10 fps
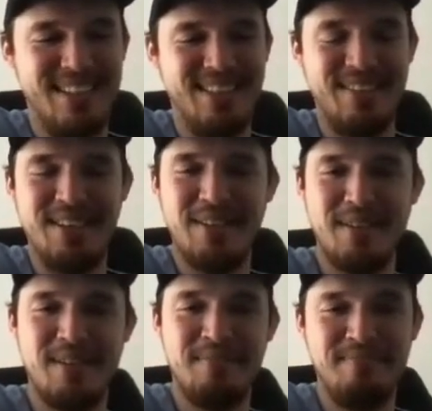
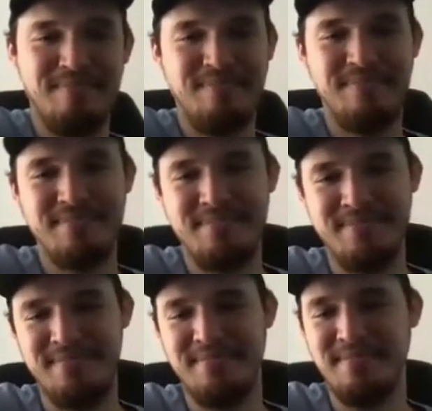
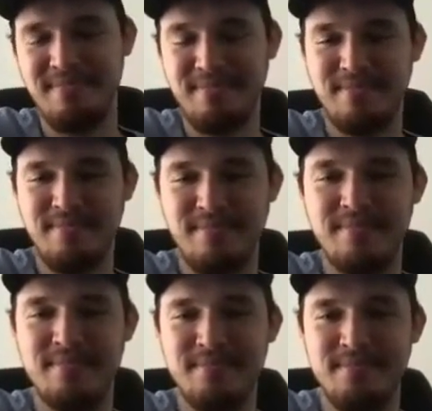
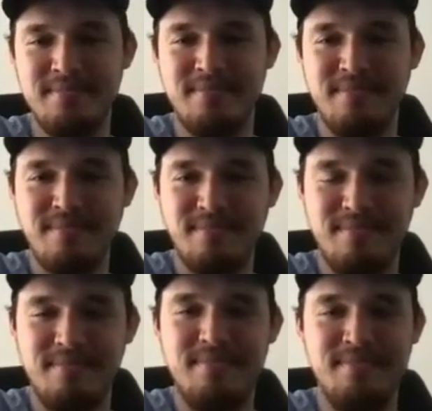
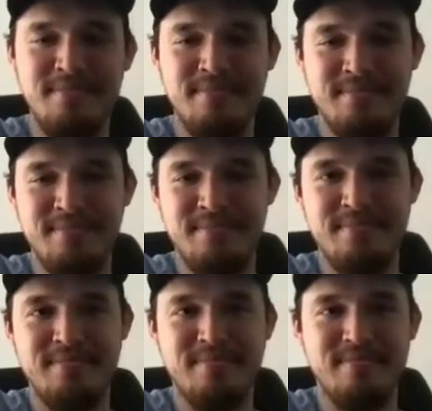
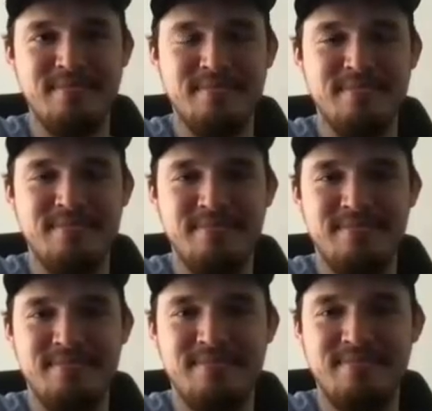
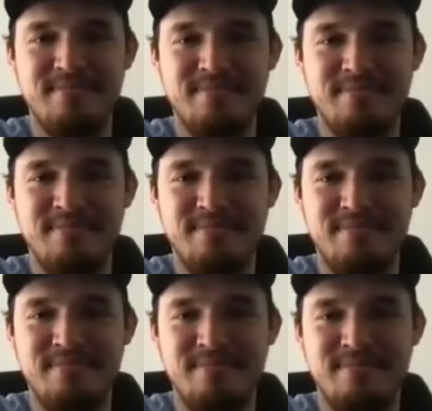
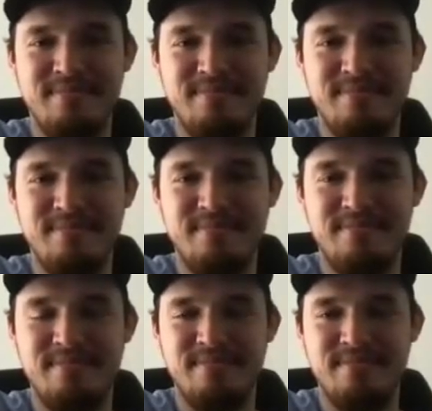
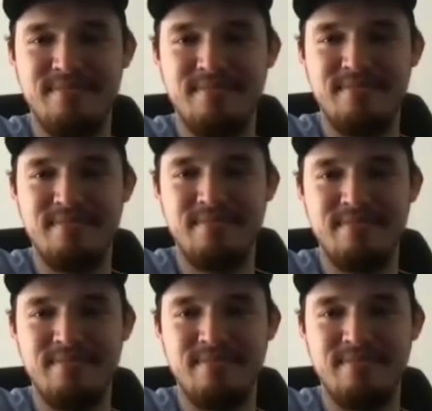(not speaking)